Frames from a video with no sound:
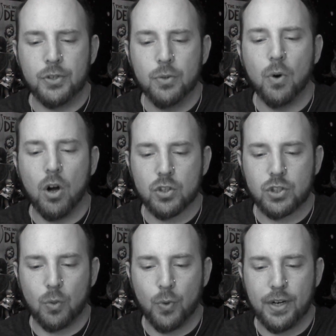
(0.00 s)
You
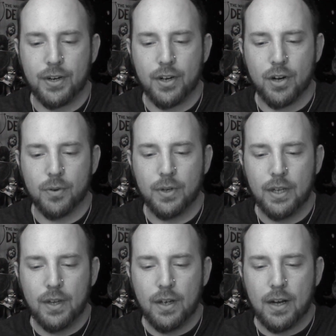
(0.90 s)
also want to know,
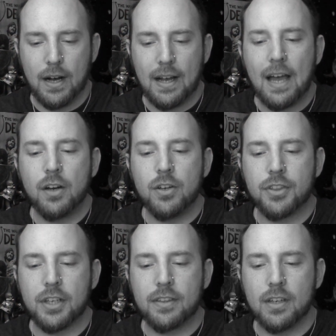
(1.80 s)
how do you
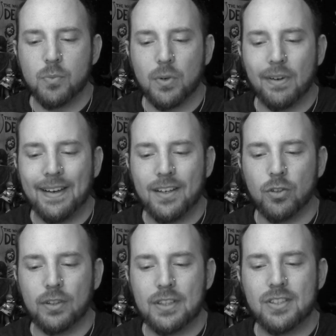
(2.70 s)
think they will
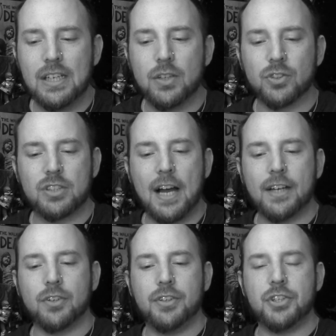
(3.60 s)
handle Ezekiel's
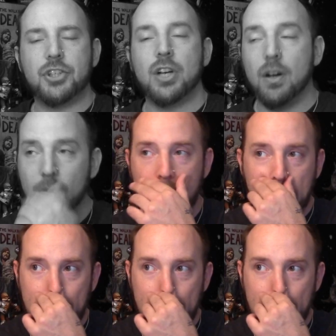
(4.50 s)
tiger in the show?